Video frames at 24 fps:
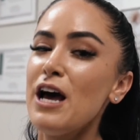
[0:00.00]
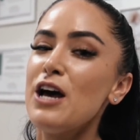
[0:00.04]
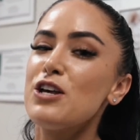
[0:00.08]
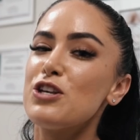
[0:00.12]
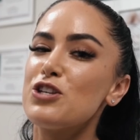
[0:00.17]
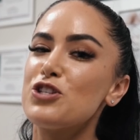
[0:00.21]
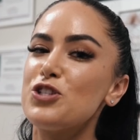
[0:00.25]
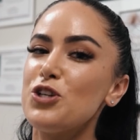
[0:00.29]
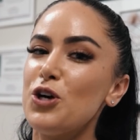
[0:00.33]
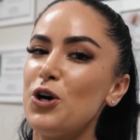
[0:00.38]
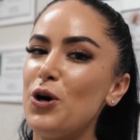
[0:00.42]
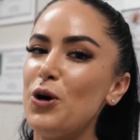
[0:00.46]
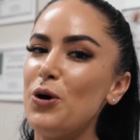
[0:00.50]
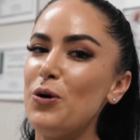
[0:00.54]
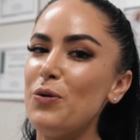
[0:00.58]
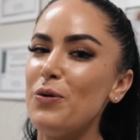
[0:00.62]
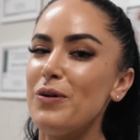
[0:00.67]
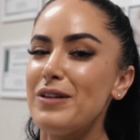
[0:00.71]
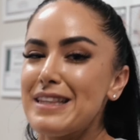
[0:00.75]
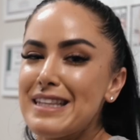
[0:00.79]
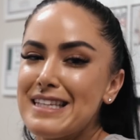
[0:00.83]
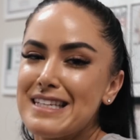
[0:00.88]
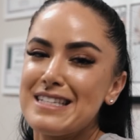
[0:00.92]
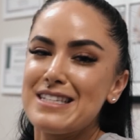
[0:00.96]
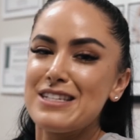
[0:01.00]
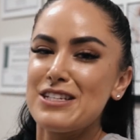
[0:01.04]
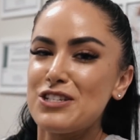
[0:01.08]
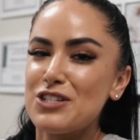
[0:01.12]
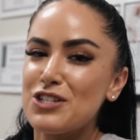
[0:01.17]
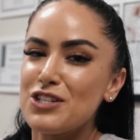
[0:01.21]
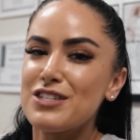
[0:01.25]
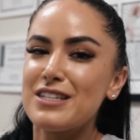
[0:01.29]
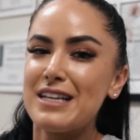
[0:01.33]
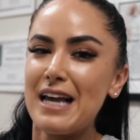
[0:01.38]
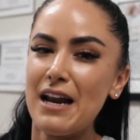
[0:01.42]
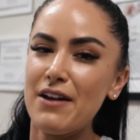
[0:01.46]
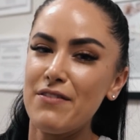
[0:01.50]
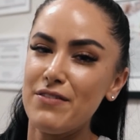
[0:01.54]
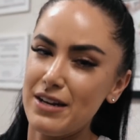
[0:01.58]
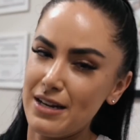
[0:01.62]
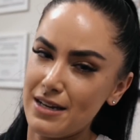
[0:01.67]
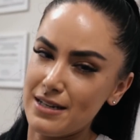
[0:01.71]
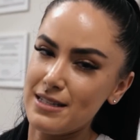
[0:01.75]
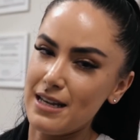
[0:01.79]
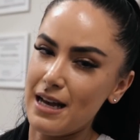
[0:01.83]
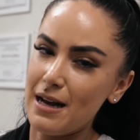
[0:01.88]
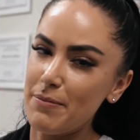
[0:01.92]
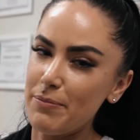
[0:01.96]
So this is just kind of an
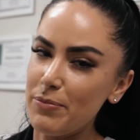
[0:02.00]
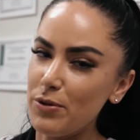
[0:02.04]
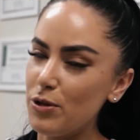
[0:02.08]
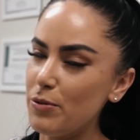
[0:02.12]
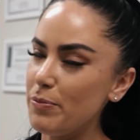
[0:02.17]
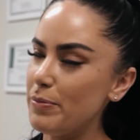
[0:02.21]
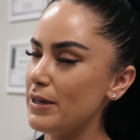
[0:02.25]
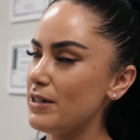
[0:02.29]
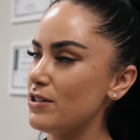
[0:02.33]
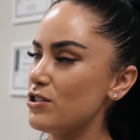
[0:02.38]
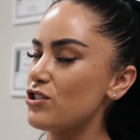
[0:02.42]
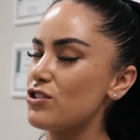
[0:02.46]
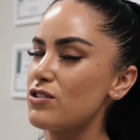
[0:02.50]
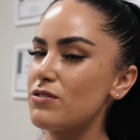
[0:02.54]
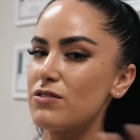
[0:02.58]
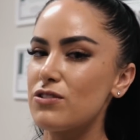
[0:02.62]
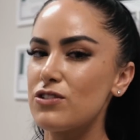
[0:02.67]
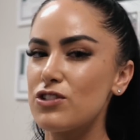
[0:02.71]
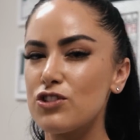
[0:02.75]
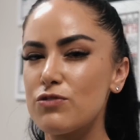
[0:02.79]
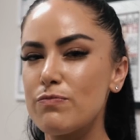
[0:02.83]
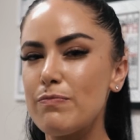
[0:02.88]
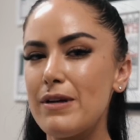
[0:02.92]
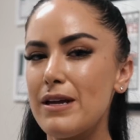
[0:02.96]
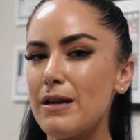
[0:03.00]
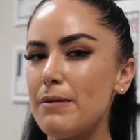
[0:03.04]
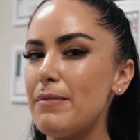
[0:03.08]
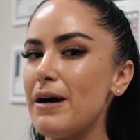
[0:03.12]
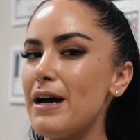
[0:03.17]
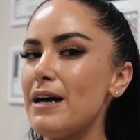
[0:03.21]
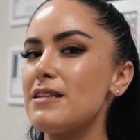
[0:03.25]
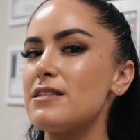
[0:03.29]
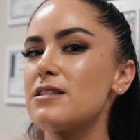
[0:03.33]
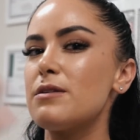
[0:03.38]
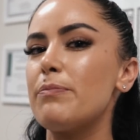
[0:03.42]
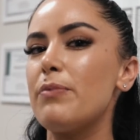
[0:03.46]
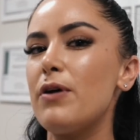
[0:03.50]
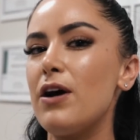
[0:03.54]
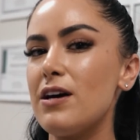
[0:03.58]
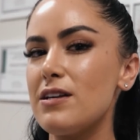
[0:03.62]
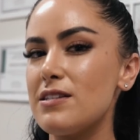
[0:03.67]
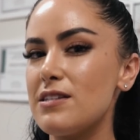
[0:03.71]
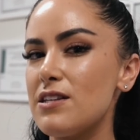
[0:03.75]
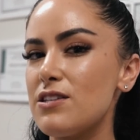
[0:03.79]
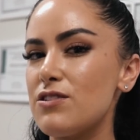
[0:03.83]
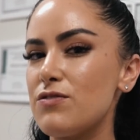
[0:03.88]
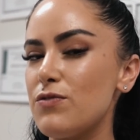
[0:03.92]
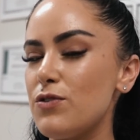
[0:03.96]
example, but just minimize the
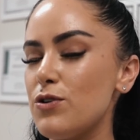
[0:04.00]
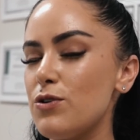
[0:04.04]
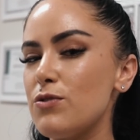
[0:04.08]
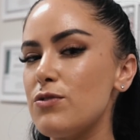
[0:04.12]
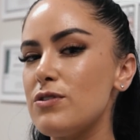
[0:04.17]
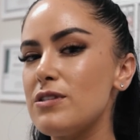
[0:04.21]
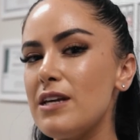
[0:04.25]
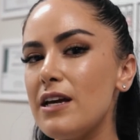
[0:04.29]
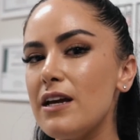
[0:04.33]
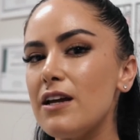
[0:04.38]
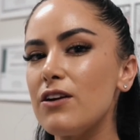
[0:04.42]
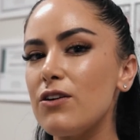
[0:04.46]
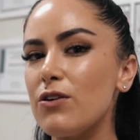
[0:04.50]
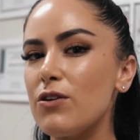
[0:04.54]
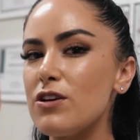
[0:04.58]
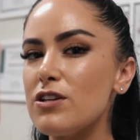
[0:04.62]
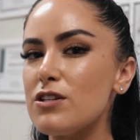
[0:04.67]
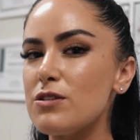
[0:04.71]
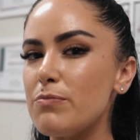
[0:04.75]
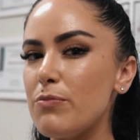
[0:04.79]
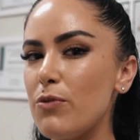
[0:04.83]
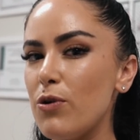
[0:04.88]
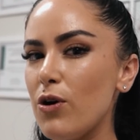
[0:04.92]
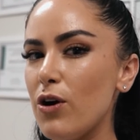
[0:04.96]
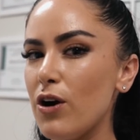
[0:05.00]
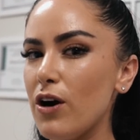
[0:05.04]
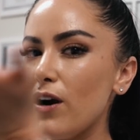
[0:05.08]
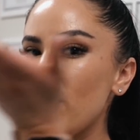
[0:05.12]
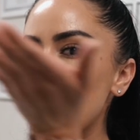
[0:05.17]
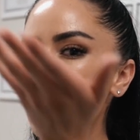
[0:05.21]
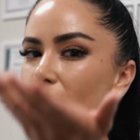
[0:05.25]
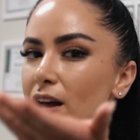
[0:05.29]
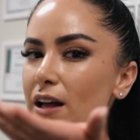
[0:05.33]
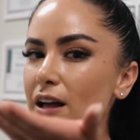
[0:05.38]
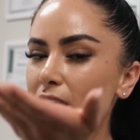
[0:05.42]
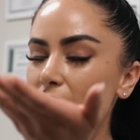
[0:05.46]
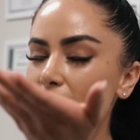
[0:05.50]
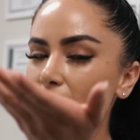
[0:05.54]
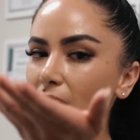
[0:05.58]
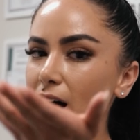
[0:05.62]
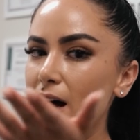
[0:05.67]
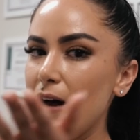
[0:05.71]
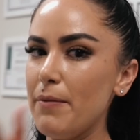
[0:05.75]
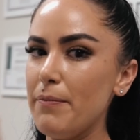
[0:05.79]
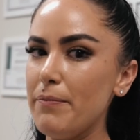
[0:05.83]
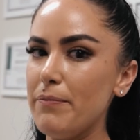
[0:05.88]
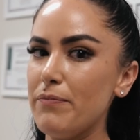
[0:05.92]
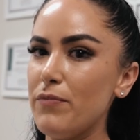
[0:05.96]
processed foods, increase more
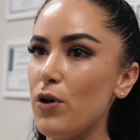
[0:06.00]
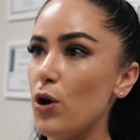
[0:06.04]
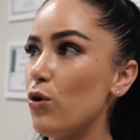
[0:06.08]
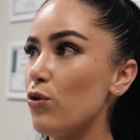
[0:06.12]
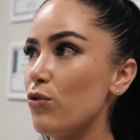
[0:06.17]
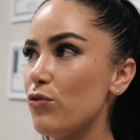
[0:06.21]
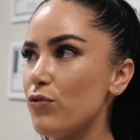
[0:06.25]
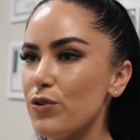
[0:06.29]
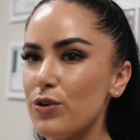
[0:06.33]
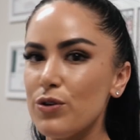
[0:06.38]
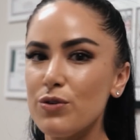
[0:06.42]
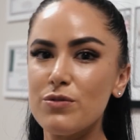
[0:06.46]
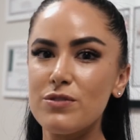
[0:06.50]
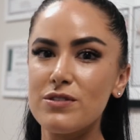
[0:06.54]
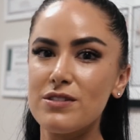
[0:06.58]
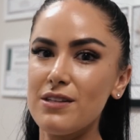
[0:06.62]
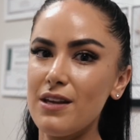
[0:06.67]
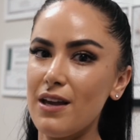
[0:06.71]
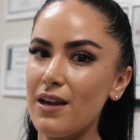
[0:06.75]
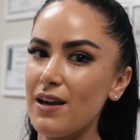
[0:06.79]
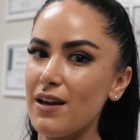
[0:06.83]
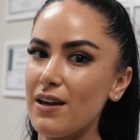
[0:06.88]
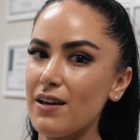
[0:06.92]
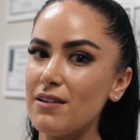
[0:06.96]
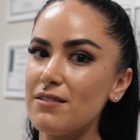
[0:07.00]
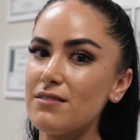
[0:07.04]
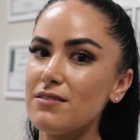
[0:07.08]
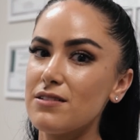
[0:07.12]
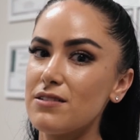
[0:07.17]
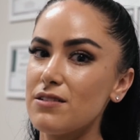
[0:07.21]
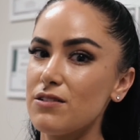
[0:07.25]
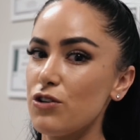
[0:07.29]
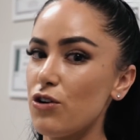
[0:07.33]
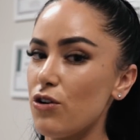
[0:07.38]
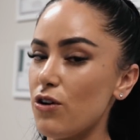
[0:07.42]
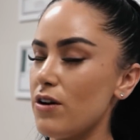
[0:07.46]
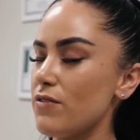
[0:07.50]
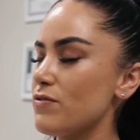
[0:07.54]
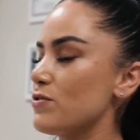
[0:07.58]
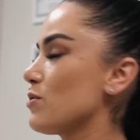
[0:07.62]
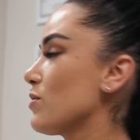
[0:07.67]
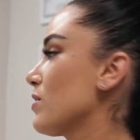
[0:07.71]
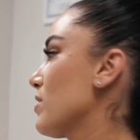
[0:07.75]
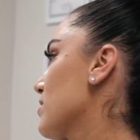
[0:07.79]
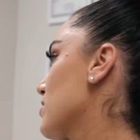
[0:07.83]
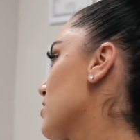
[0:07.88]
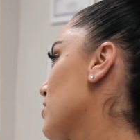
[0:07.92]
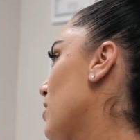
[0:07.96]
whole foods, and you're off to a
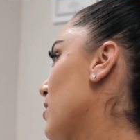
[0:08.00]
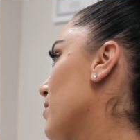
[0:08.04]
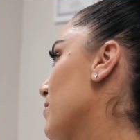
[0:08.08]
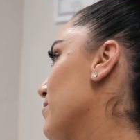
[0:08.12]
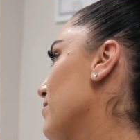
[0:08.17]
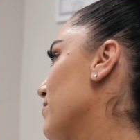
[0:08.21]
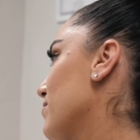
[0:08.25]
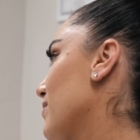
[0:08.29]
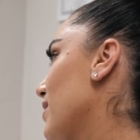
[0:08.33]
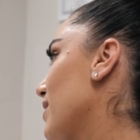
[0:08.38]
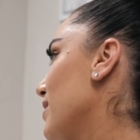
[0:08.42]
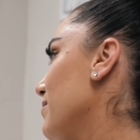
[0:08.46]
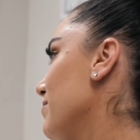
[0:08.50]
good start, right?